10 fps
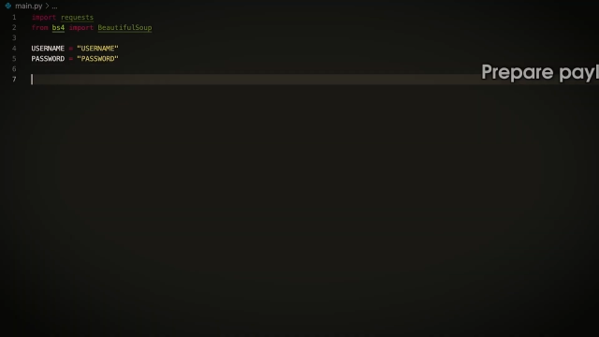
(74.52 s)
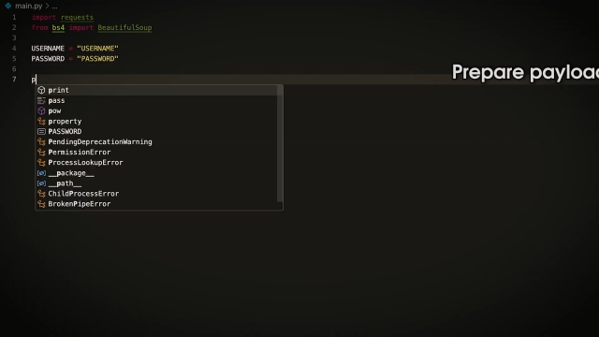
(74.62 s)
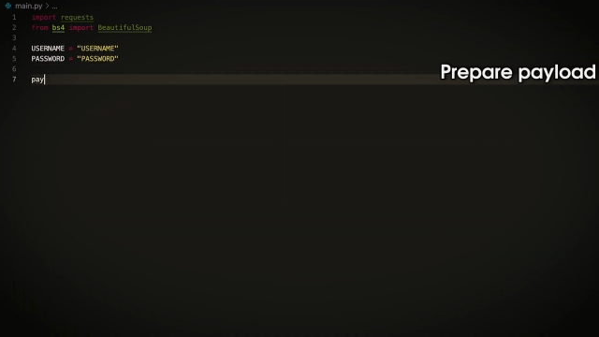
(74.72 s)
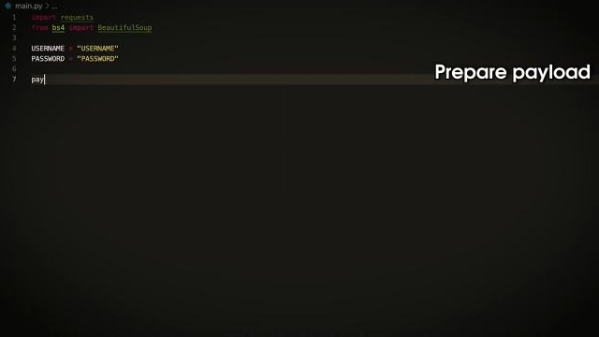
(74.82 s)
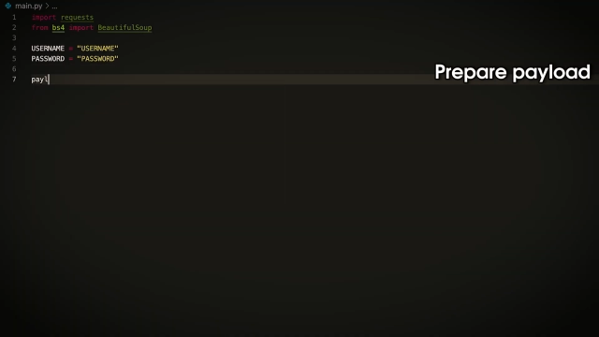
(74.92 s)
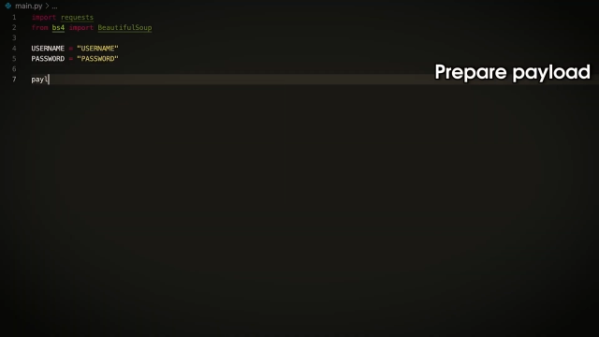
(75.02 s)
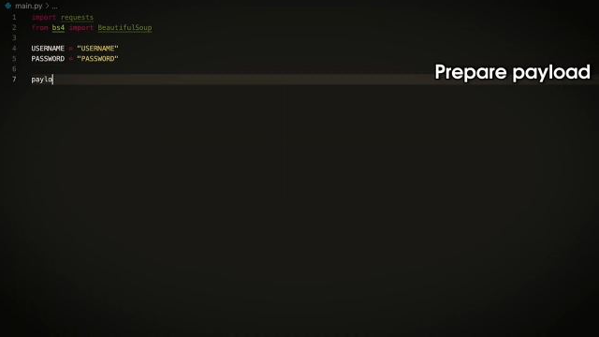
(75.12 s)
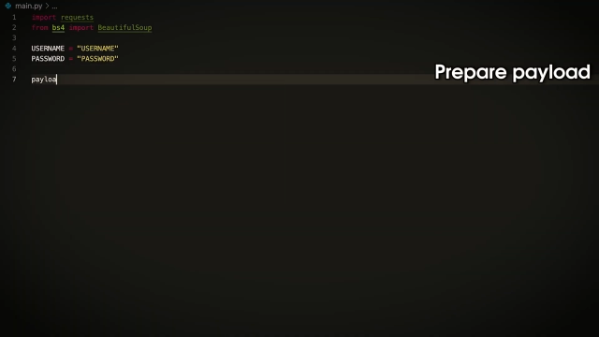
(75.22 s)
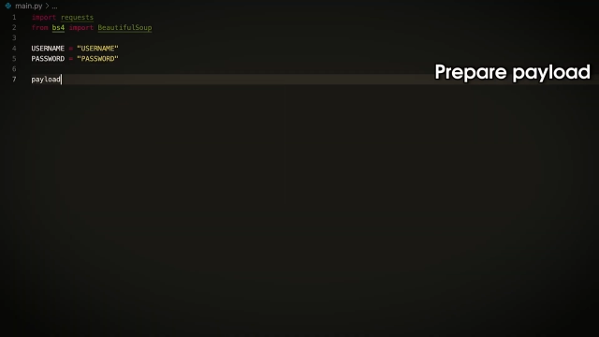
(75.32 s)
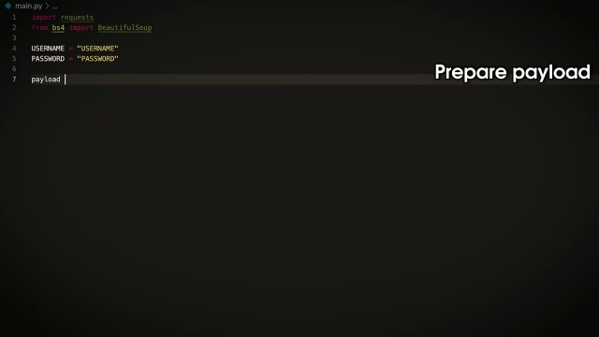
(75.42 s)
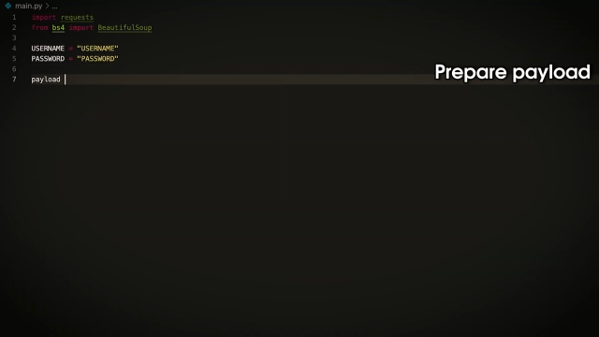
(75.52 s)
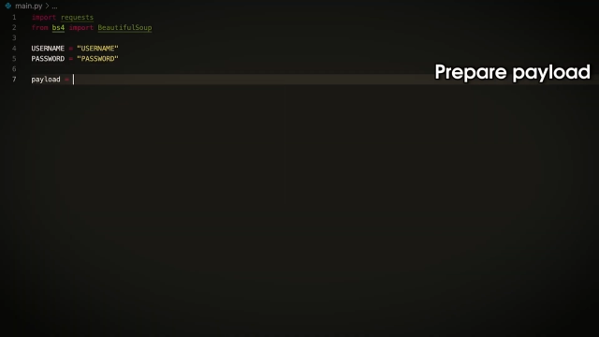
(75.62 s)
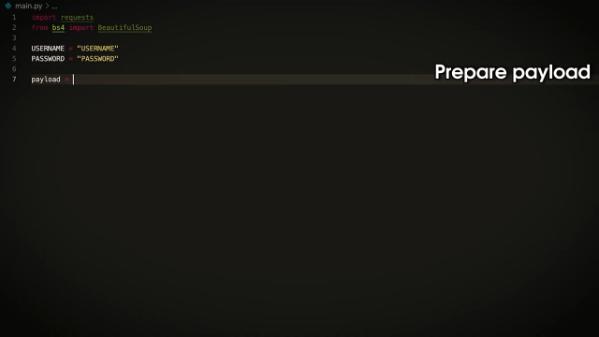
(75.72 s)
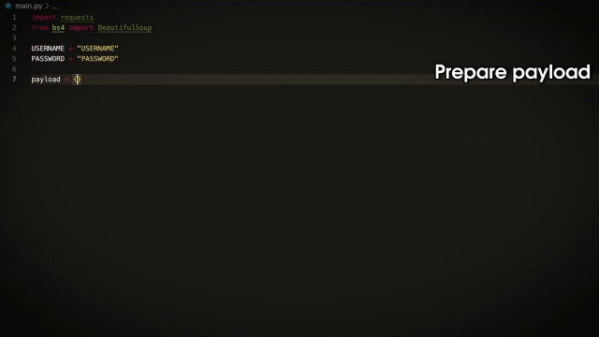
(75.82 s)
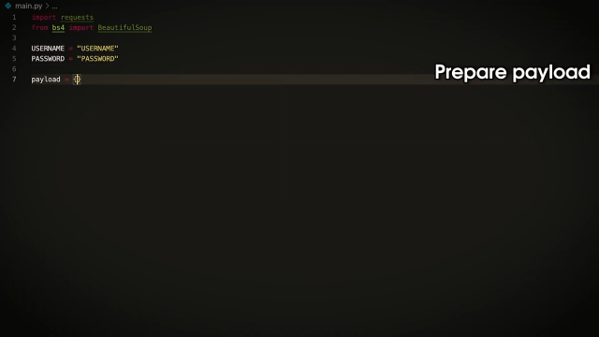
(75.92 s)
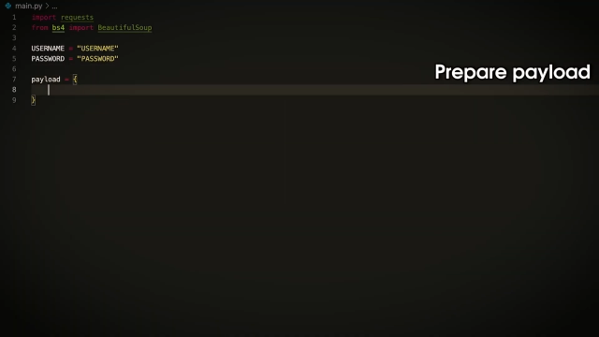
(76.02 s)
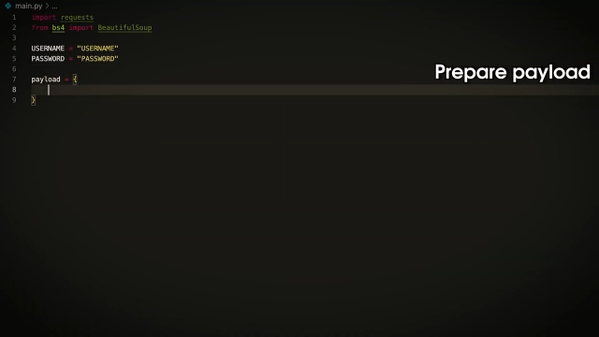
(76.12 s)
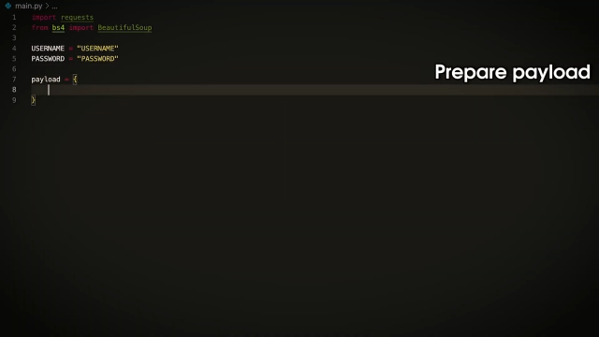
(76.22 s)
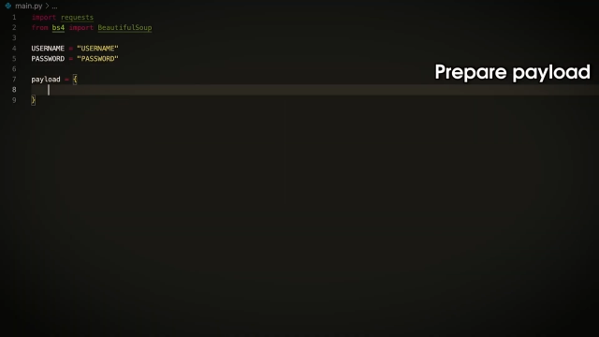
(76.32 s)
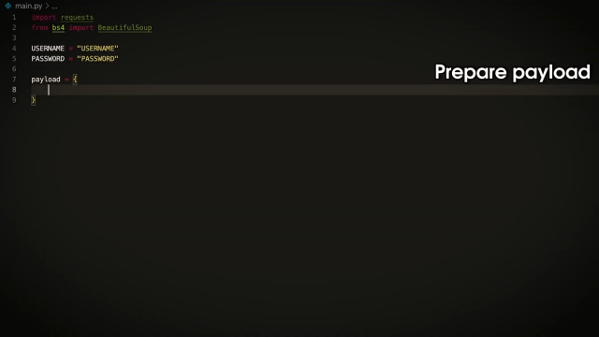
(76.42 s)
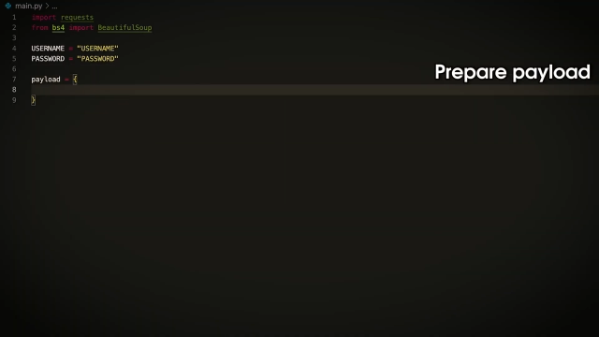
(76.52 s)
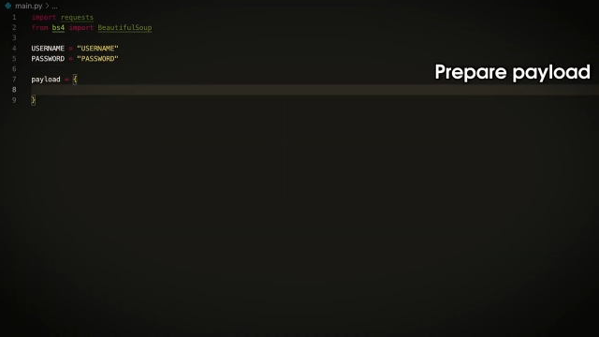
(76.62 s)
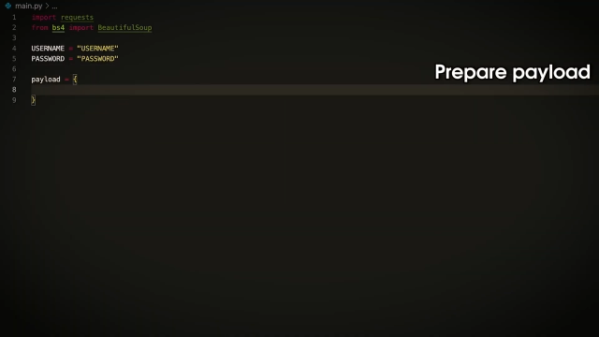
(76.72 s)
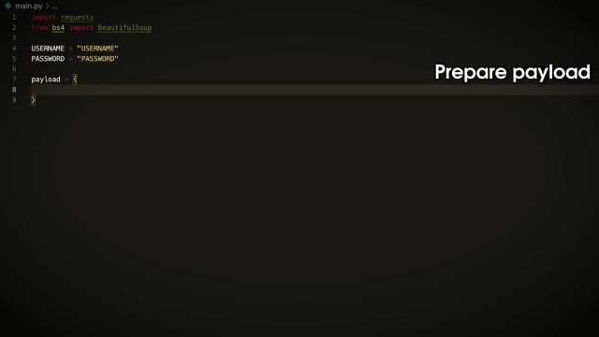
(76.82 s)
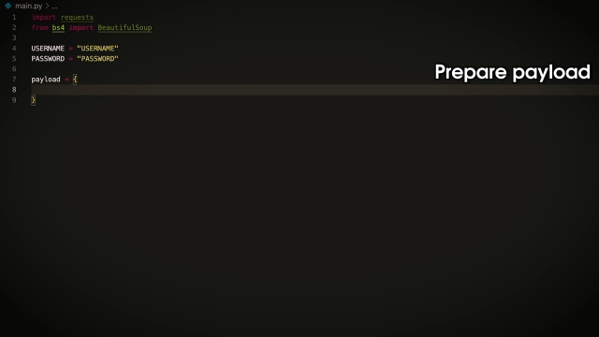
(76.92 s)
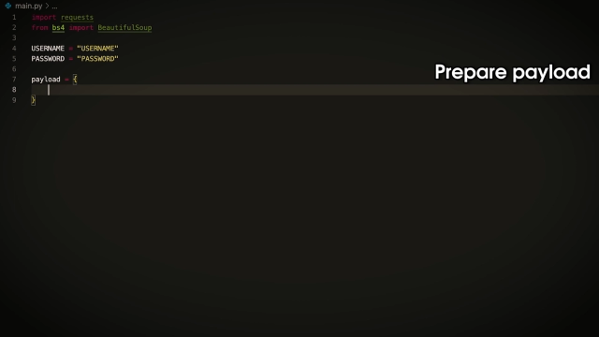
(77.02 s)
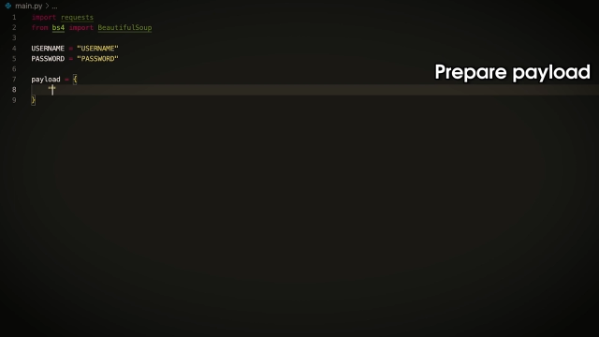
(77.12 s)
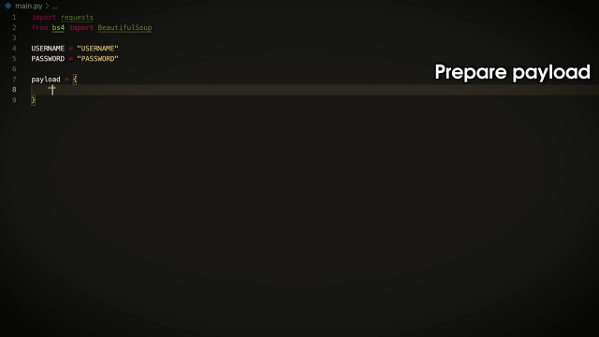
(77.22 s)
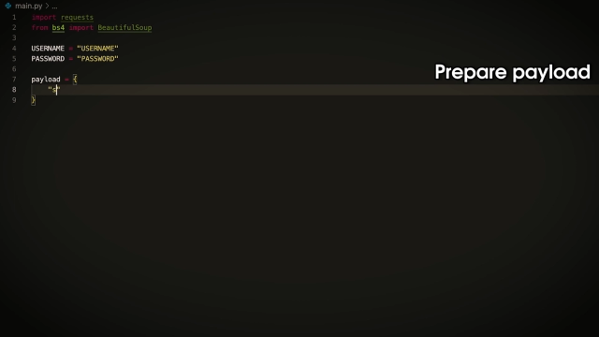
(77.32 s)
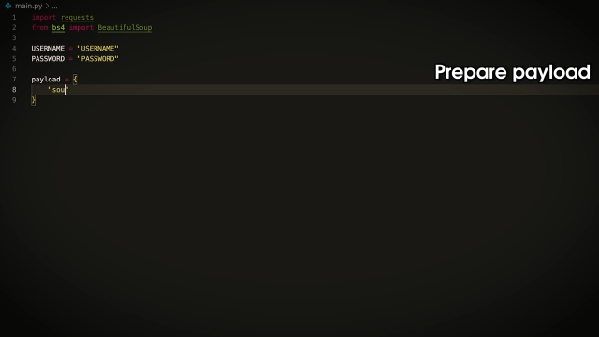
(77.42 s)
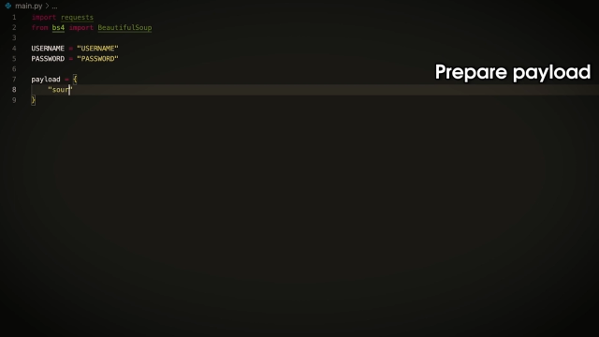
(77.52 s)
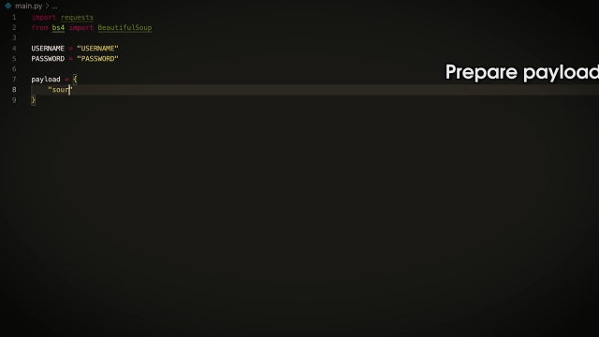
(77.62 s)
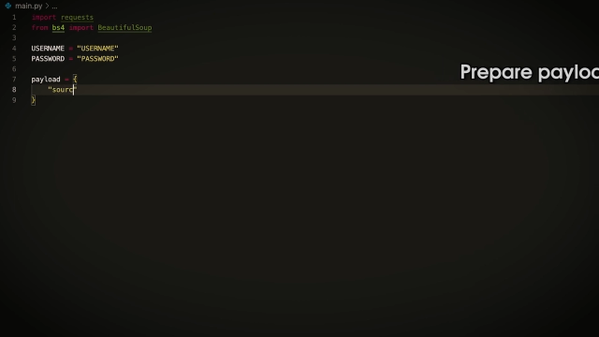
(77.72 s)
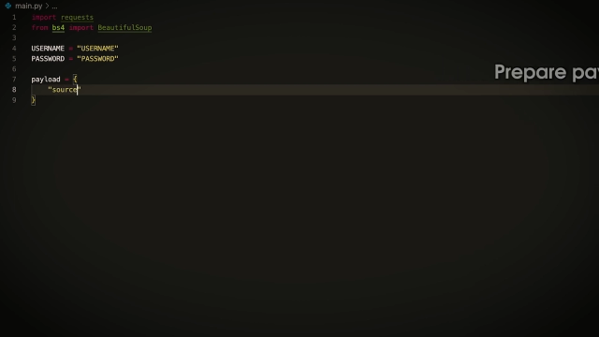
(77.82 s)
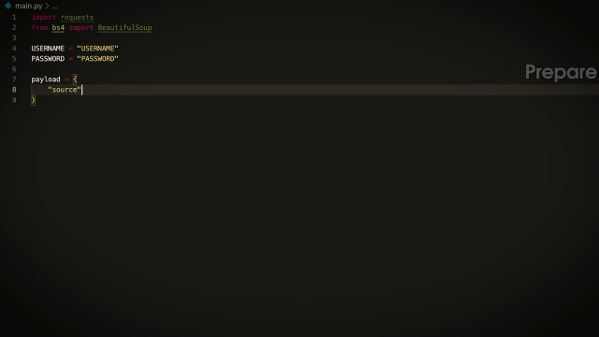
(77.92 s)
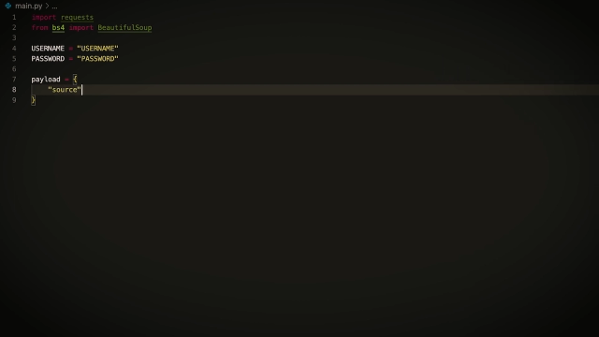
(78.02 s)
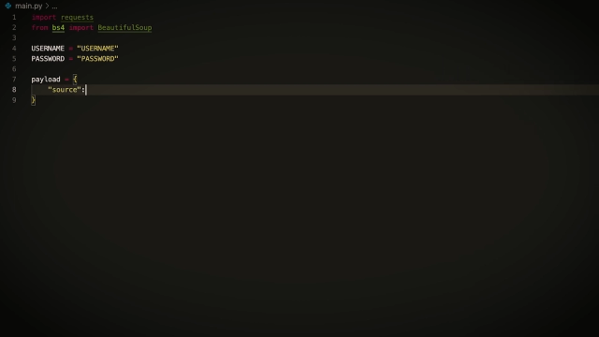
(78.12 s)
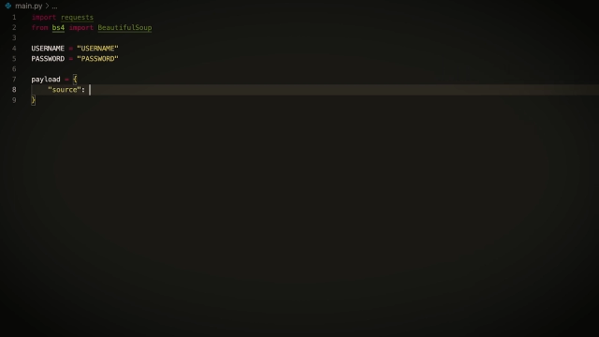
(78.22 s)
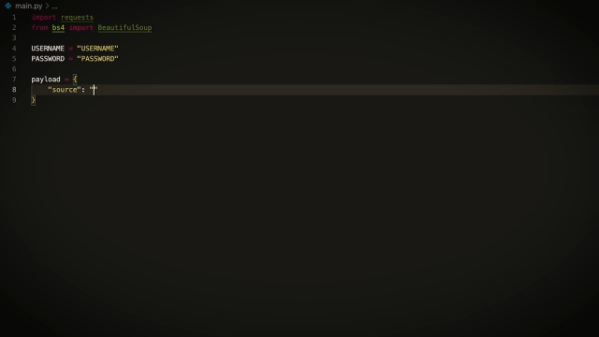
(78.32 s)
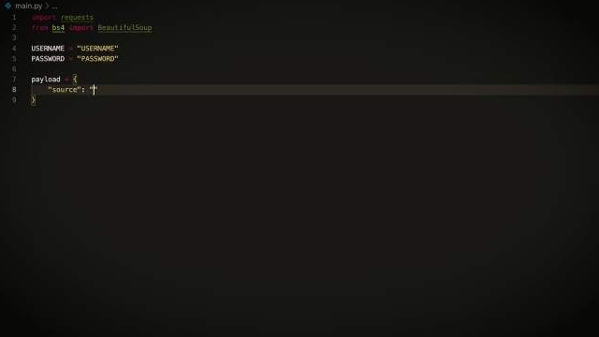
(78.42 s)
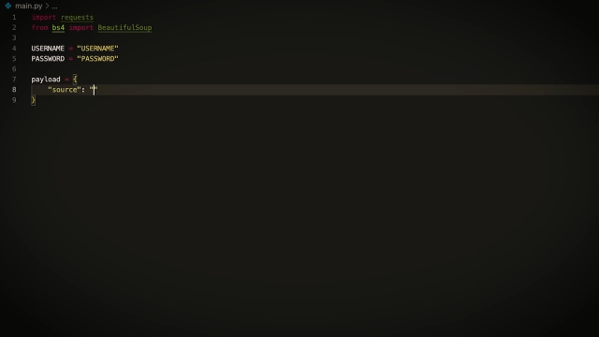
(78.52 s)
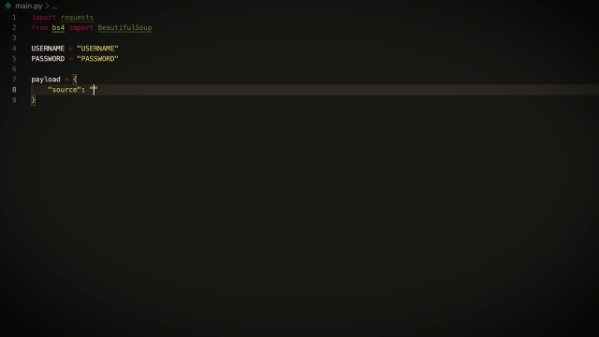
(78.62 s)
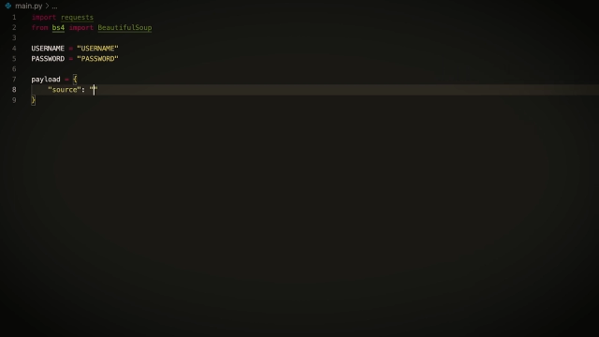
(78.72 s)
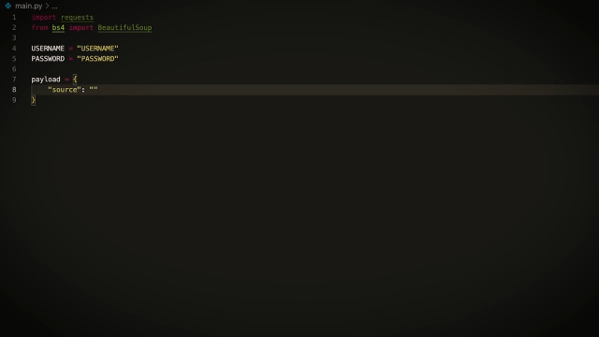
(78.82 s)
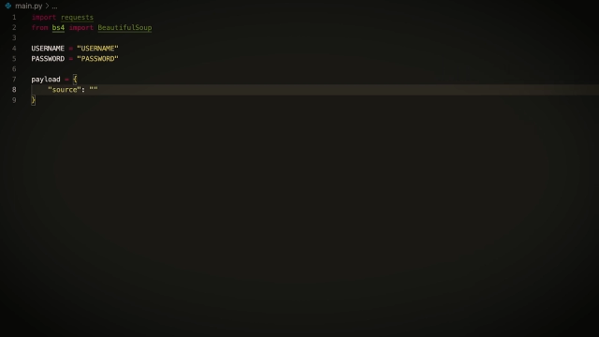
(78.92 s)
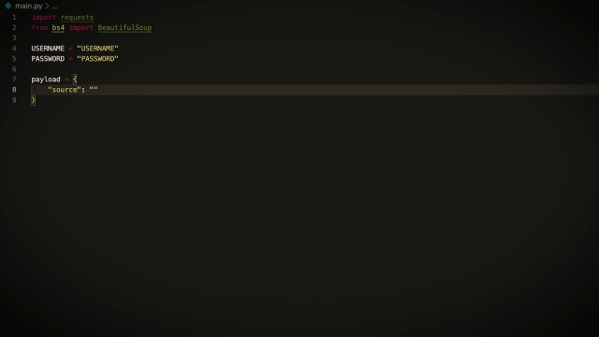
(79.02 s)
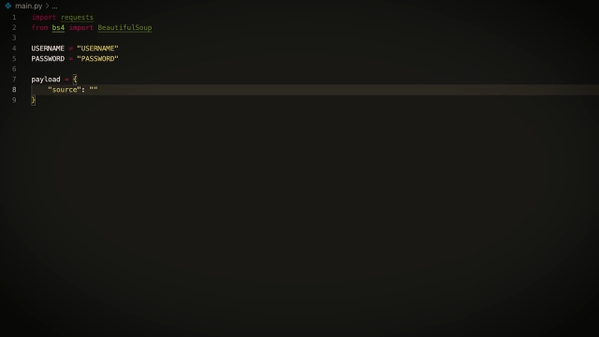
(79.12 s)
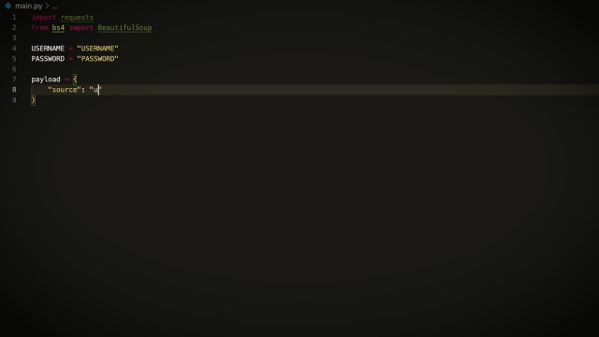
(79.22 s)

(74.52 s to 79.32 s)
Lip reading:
[unreadable: no face in view]